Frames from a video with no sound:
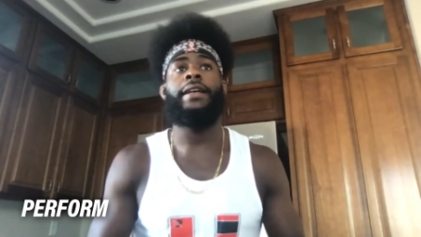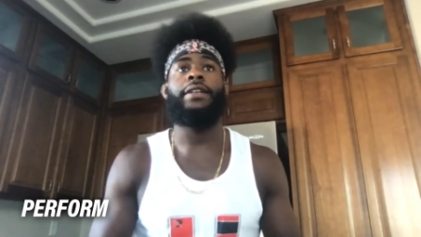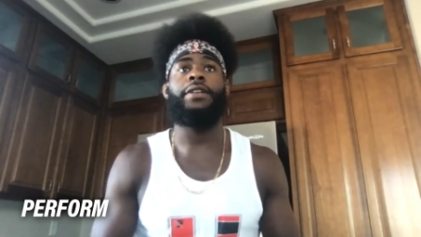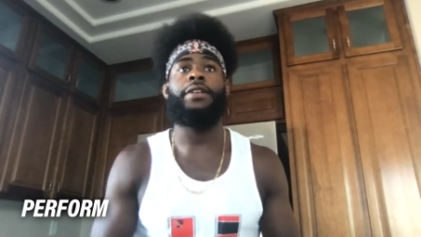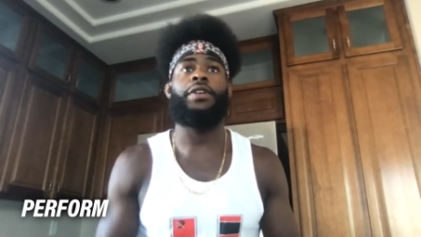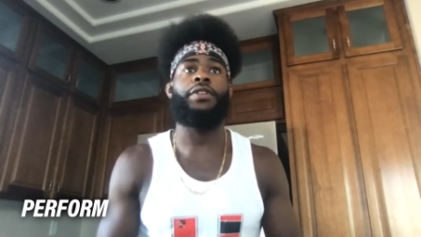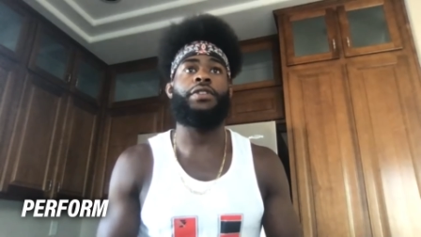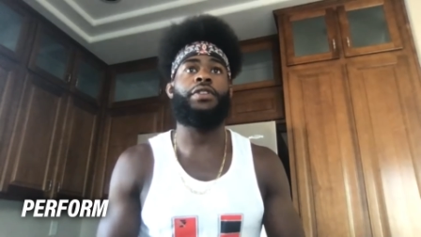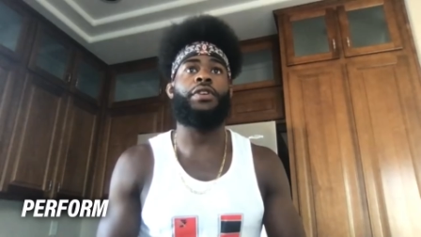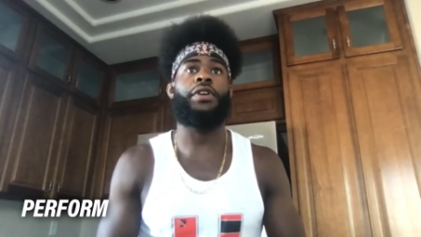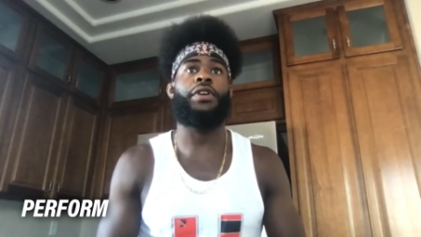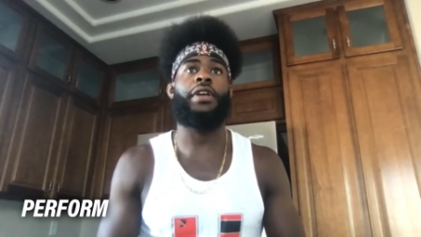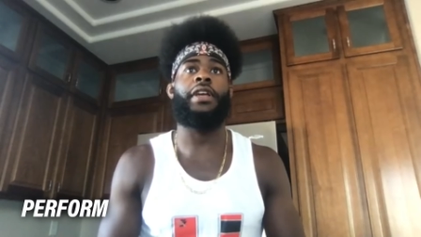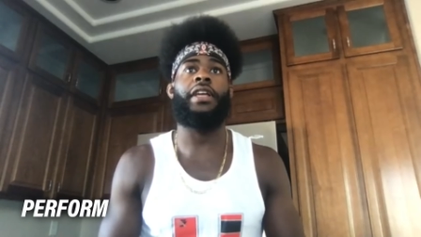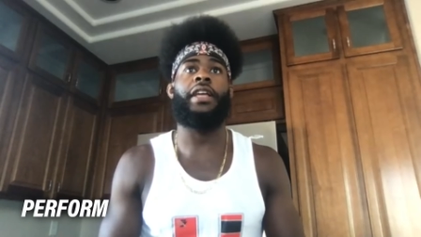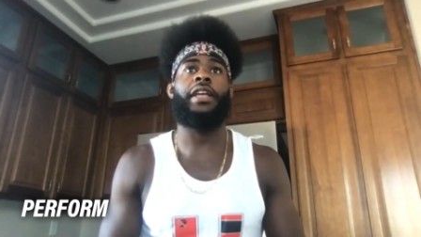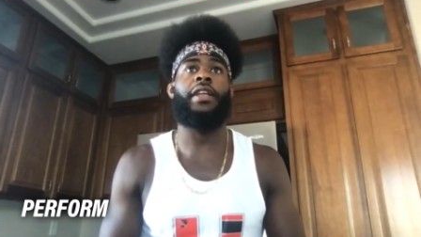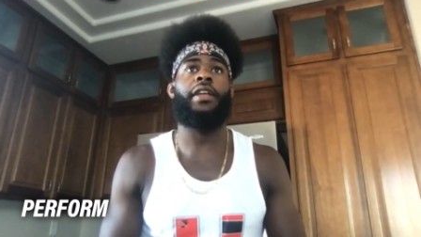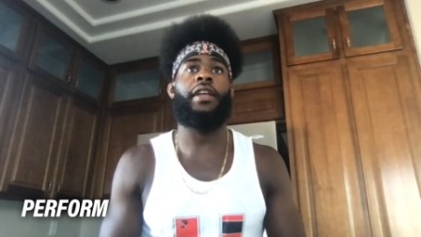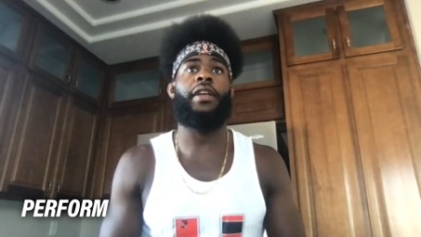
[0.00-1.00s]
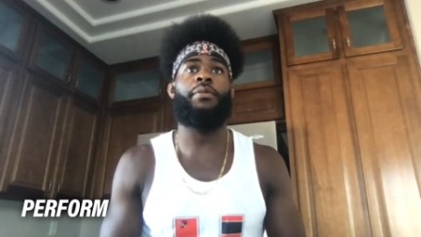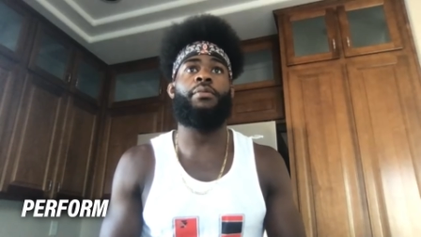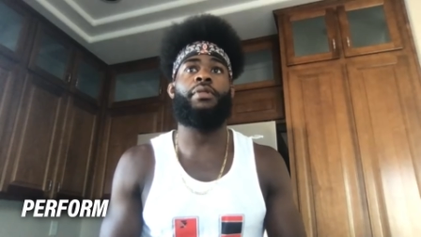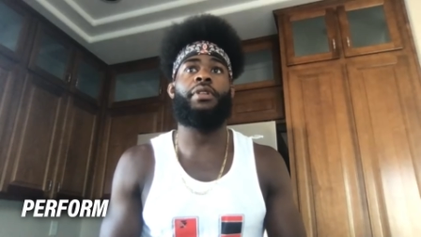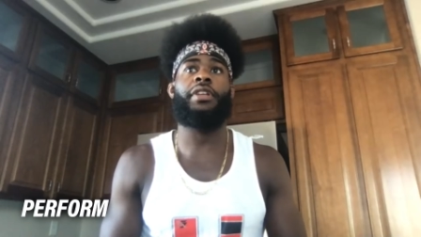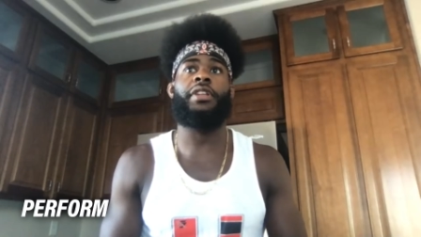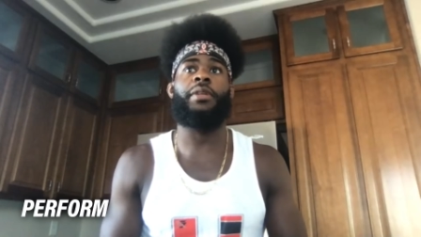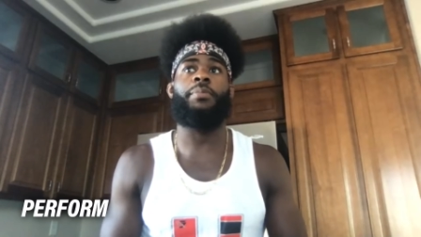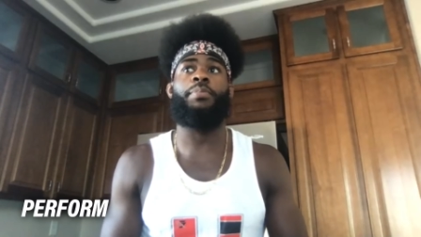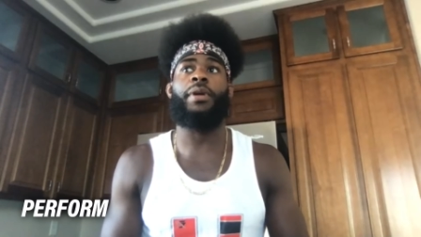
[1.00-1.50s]
So it
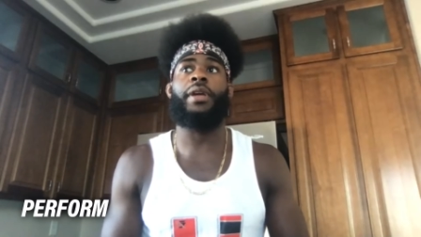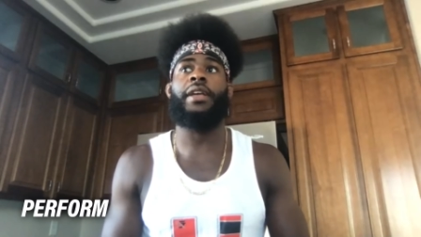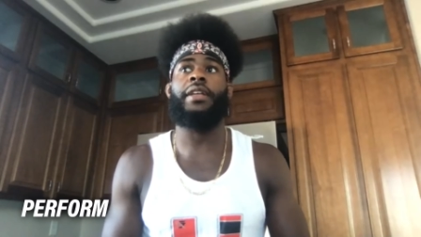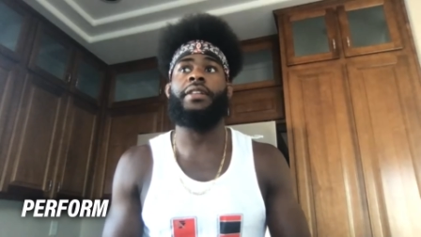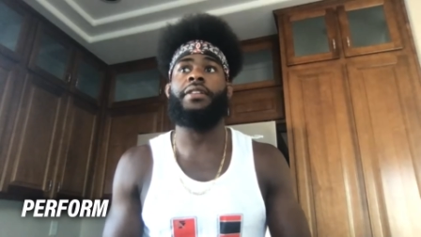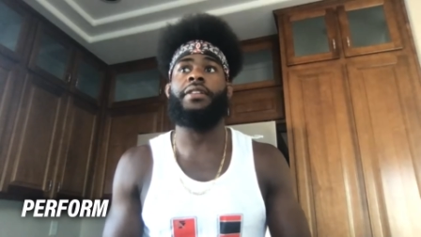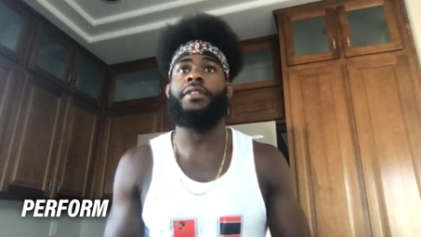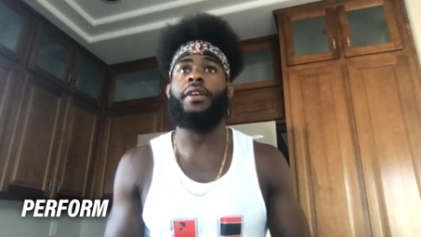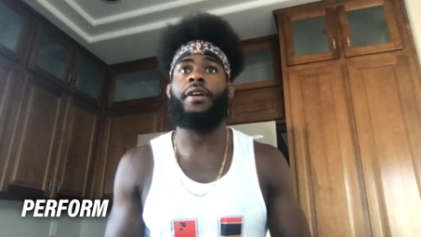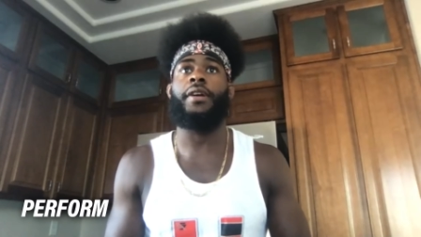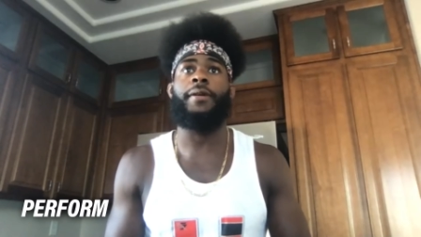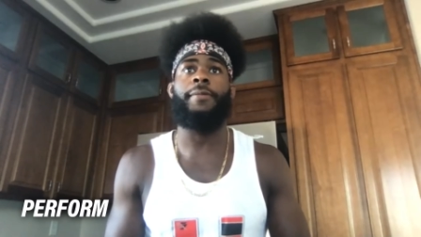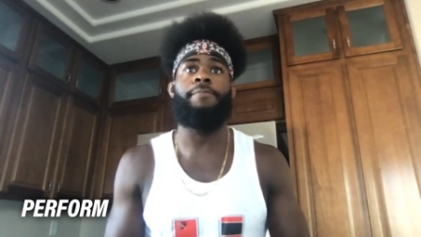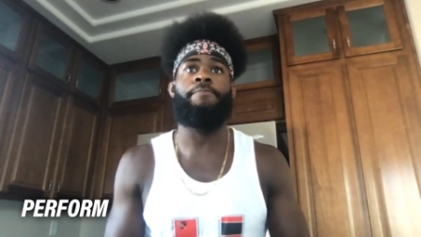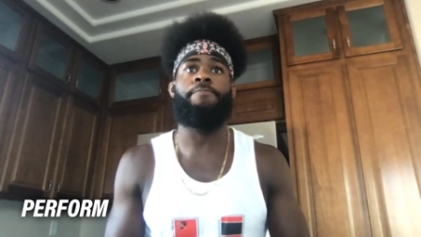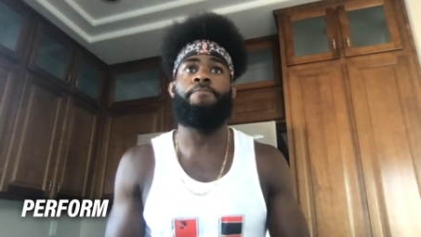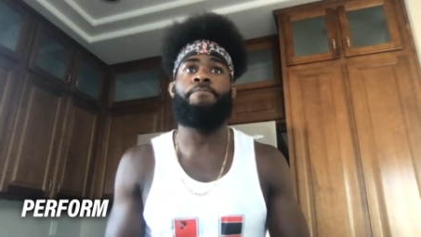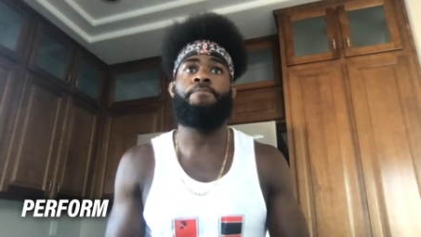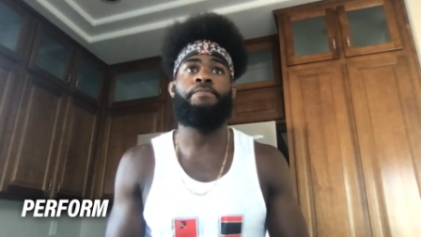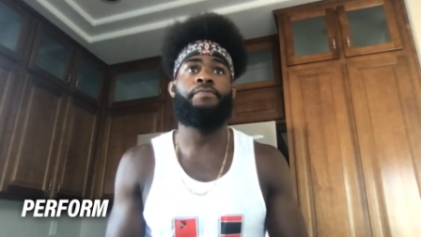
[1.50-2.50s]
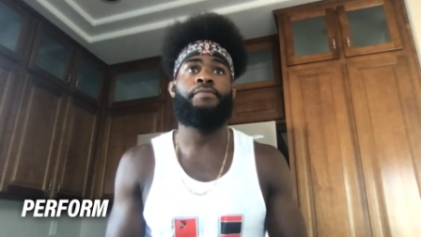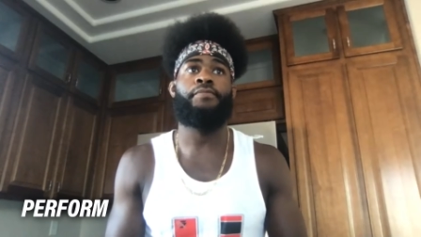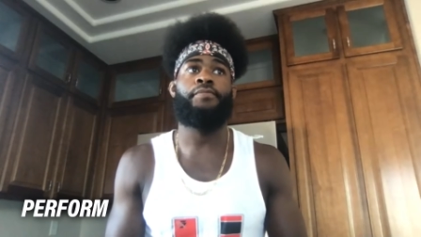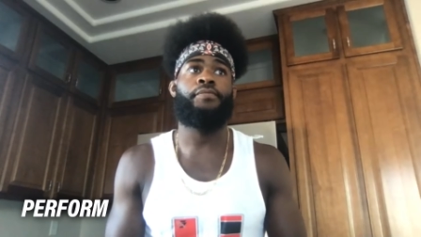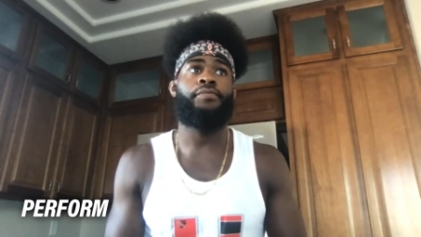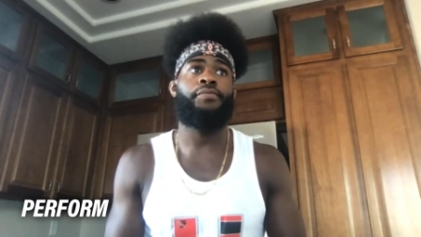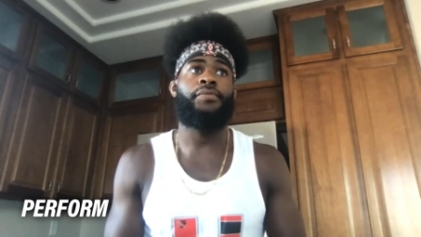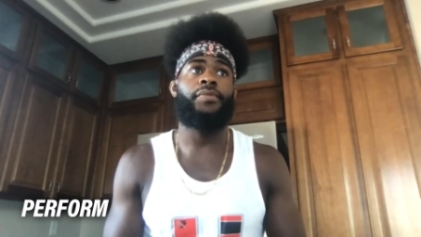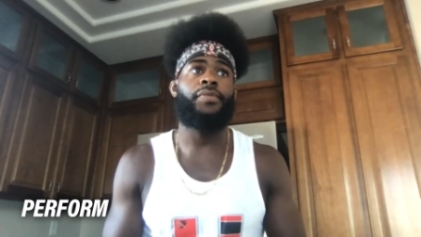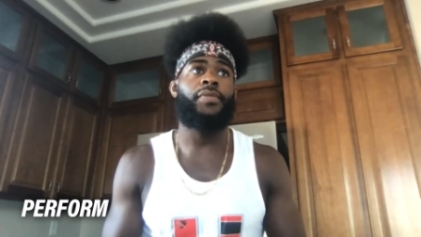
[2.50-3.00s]
really depends.
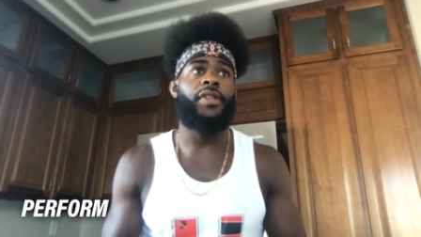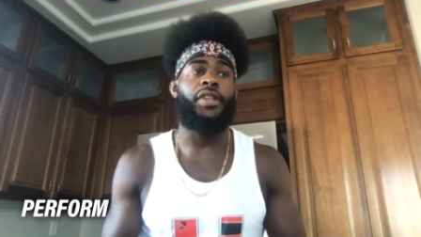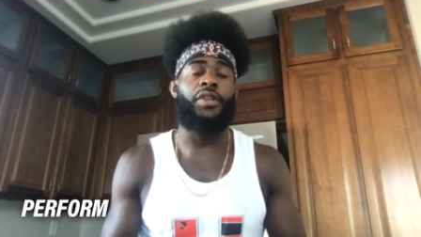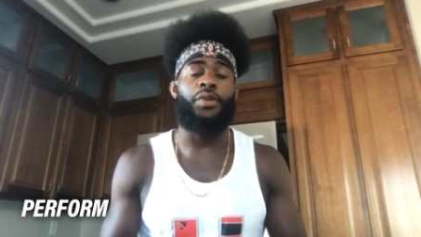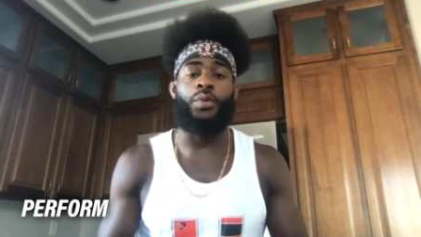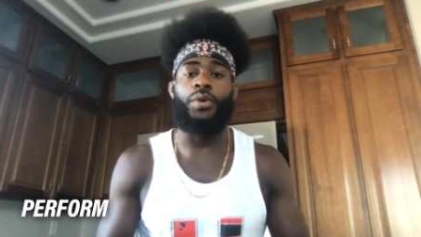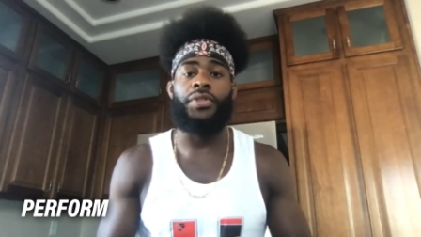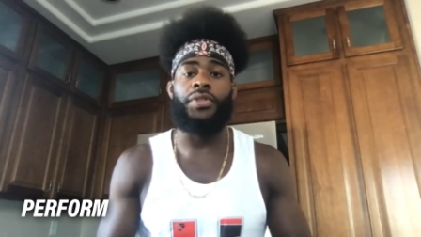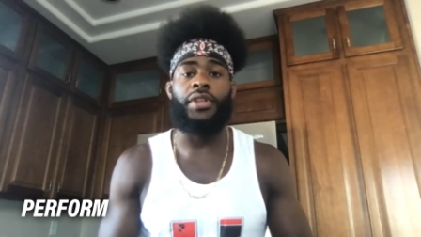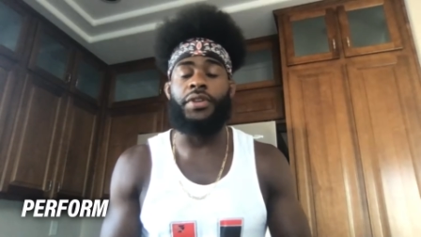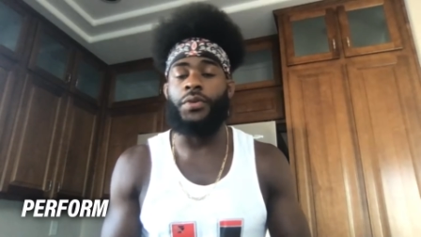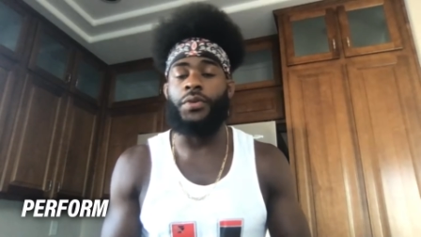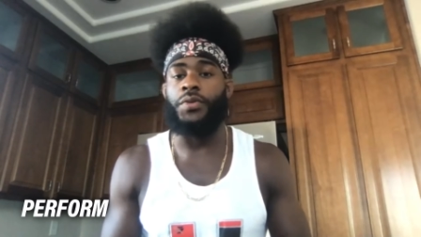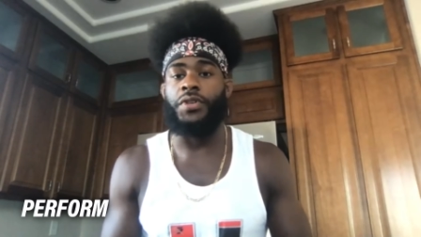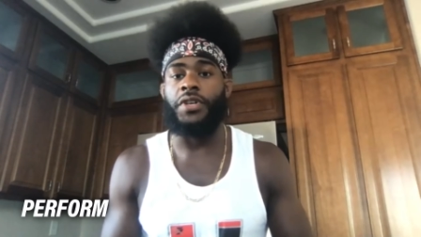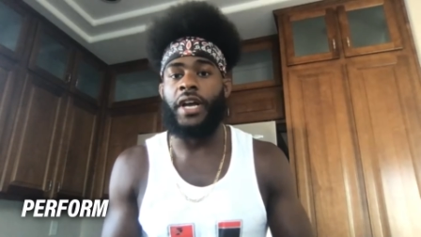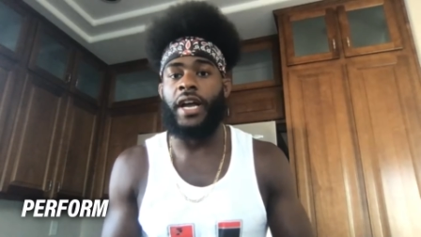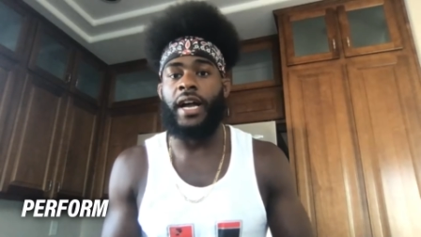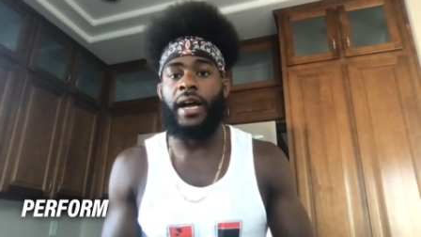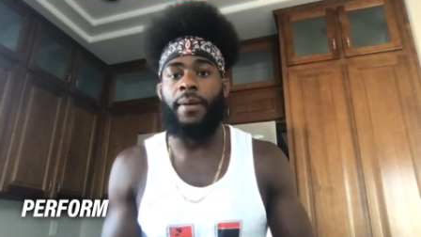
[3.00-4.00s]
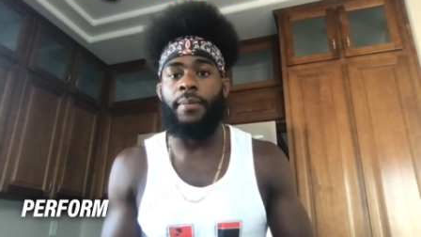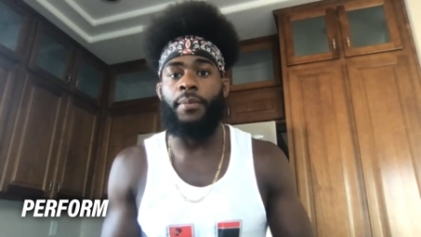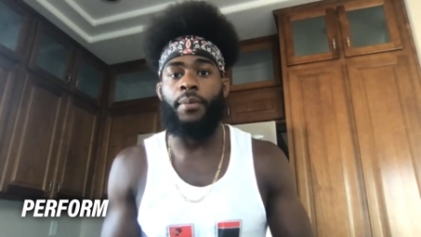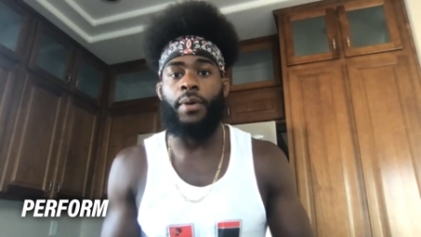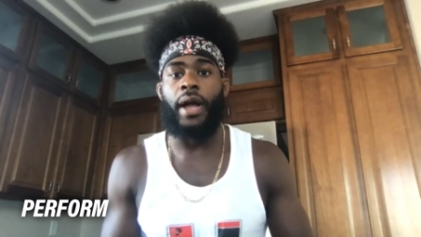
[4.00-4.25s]
You want the new job.